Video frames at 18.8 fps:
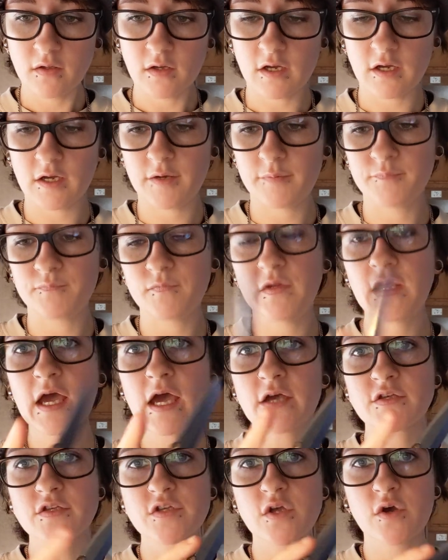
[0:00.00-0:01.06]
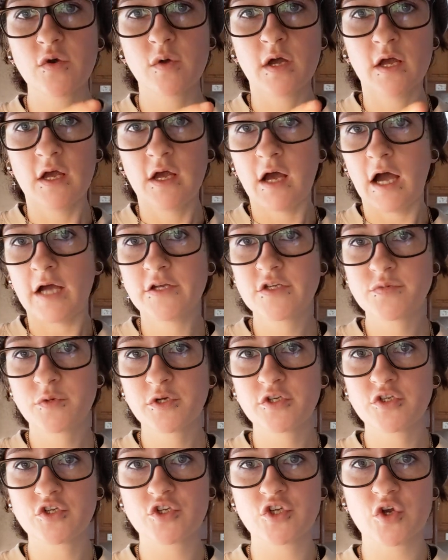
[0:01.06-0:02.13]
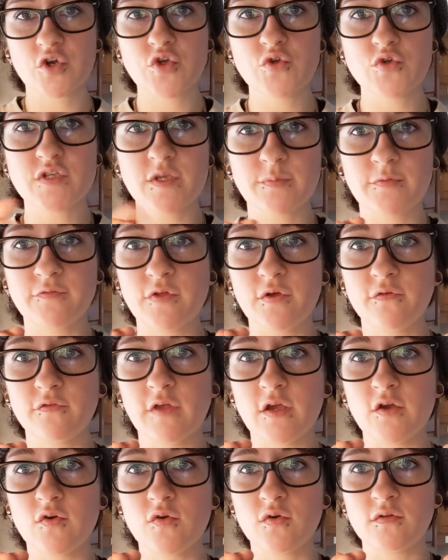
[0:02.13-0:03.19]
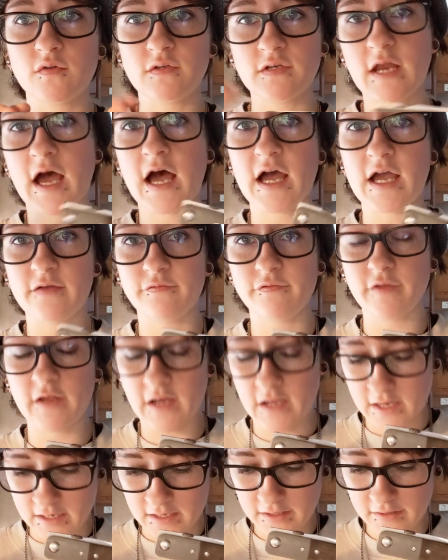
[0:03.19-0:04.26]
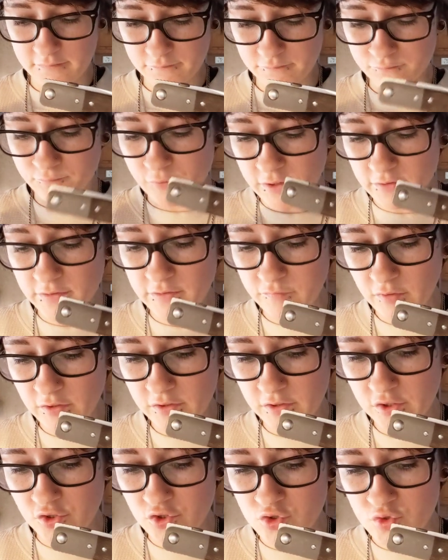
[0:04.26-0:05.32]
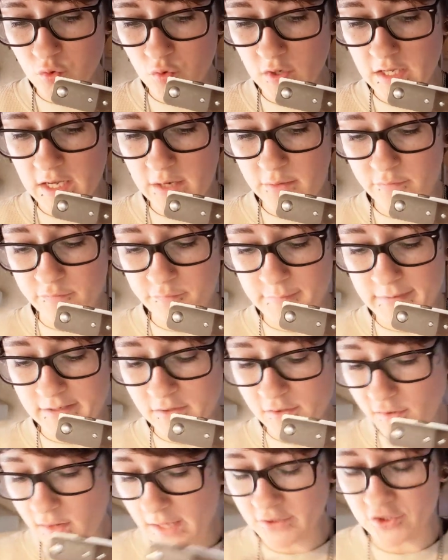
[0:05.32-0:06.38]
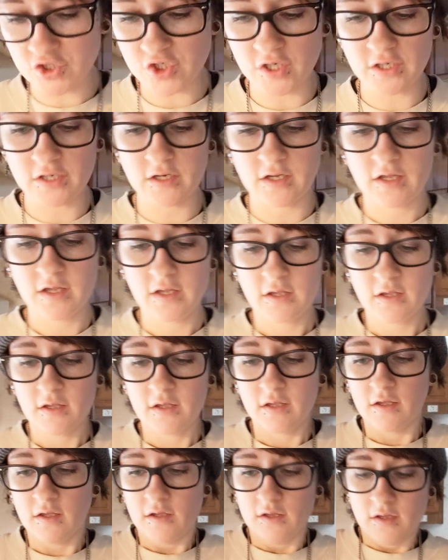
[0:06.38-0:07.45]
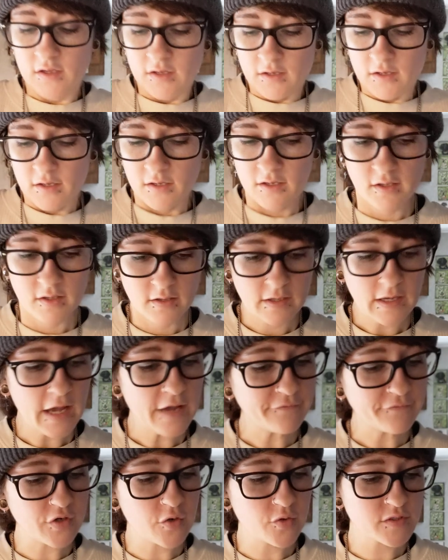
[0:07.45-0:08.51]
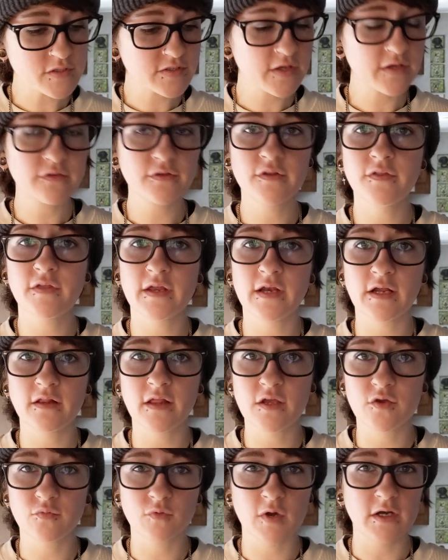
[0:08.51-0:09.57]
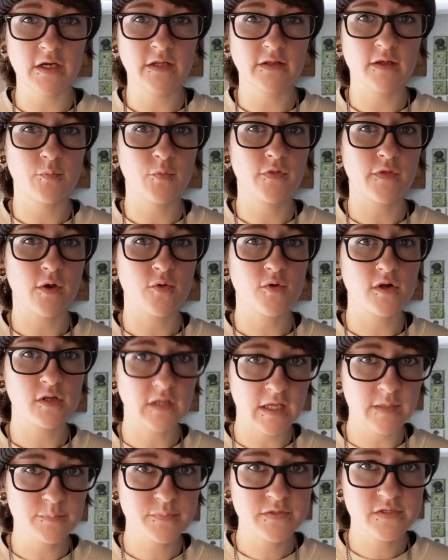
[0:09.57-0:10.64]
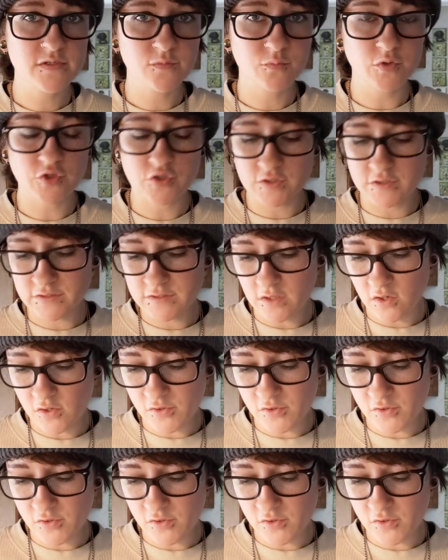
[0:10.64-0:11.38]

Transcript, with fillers: Um, yeah, so I just wanted to show you some of those, like, knives that I really, really enjoy out of my collection. I've noticed lately that I like running them without clips, which is